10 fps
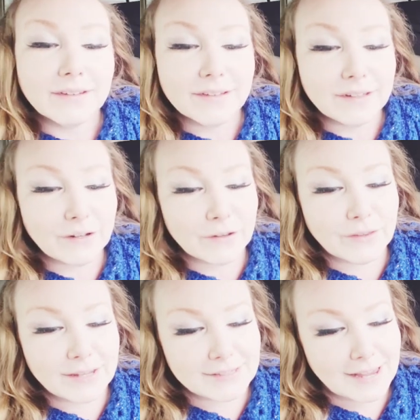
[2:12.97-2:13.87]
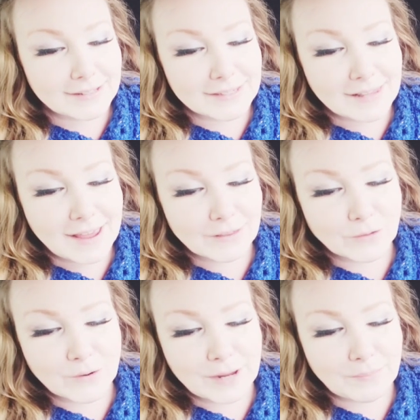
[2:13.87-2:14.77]
You know, they say it's a light
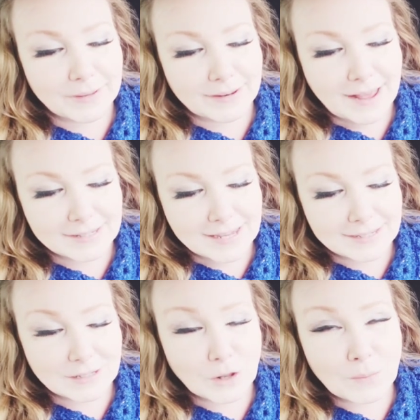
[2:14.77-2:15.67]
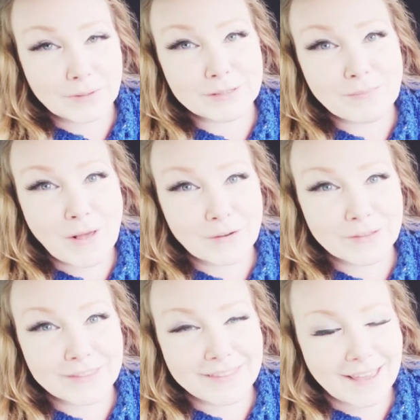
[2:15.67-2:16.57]
three, but I say it's a little bit smaller
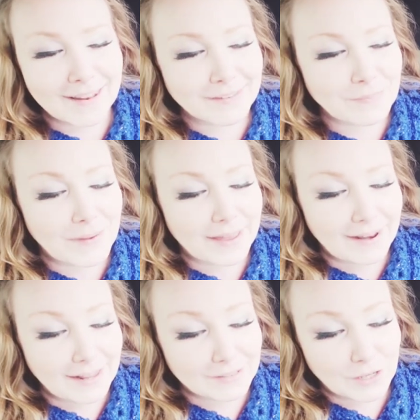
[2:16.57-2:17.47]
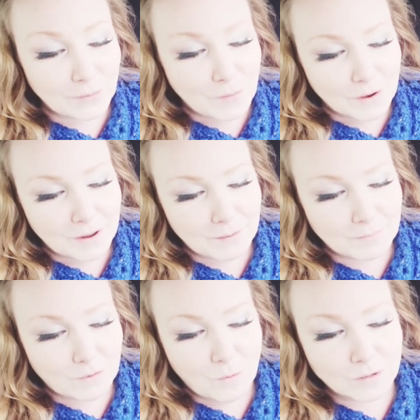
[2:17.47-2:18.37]
than that, but it's going to work up
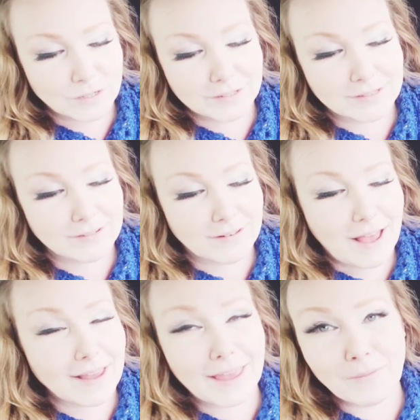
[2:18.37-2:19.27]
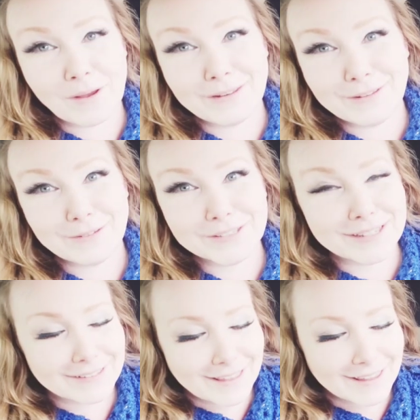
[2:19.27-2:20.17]
gorgeous, and I can't wait to use
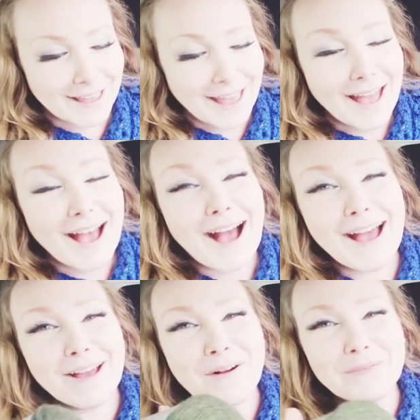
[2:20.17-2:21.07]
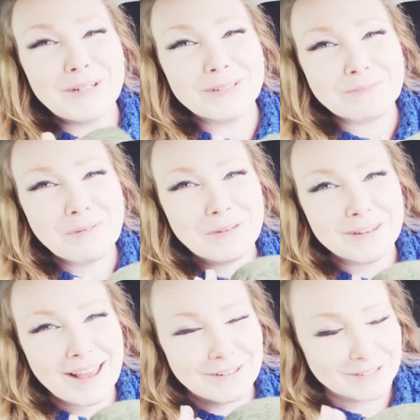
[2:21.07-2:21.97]
it. Like, I almost pulled
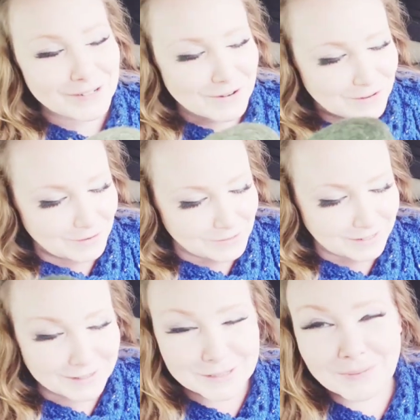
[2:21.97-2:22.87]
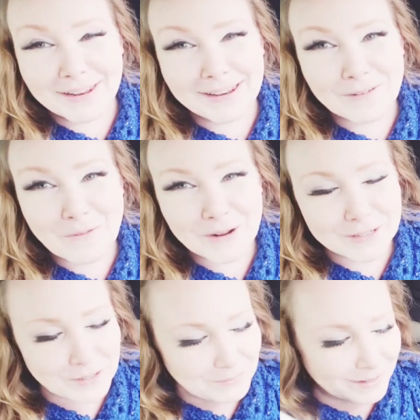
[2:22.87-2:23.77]
it out and started using this, but I didn't want
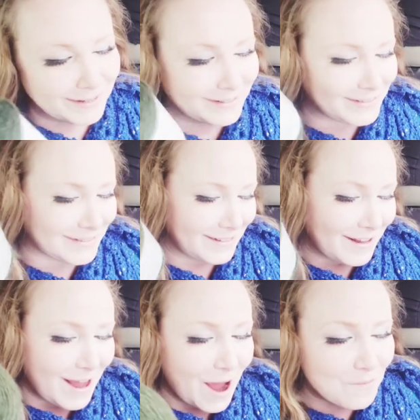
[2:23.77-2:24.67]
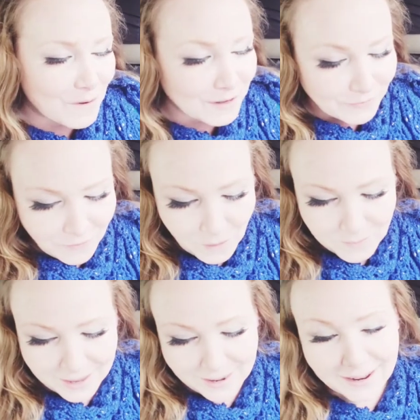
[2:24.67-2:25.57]
to because I wanted to
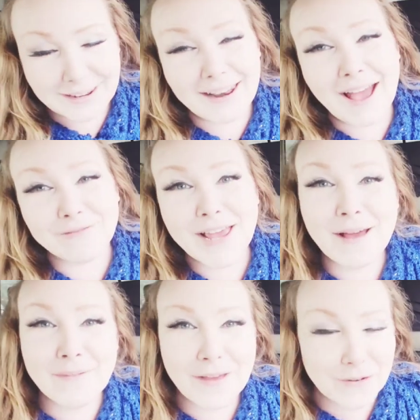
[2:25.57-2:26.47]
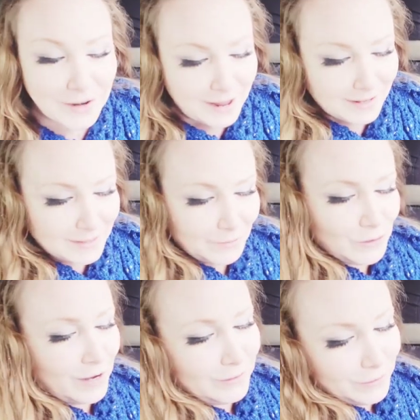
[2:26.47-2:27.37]
film it, and I didn't have time the other day because I was
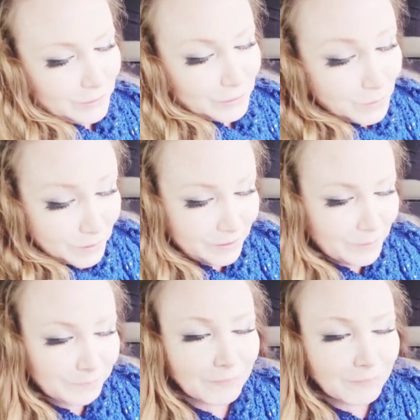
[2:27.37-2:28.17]
trying to do a tutorial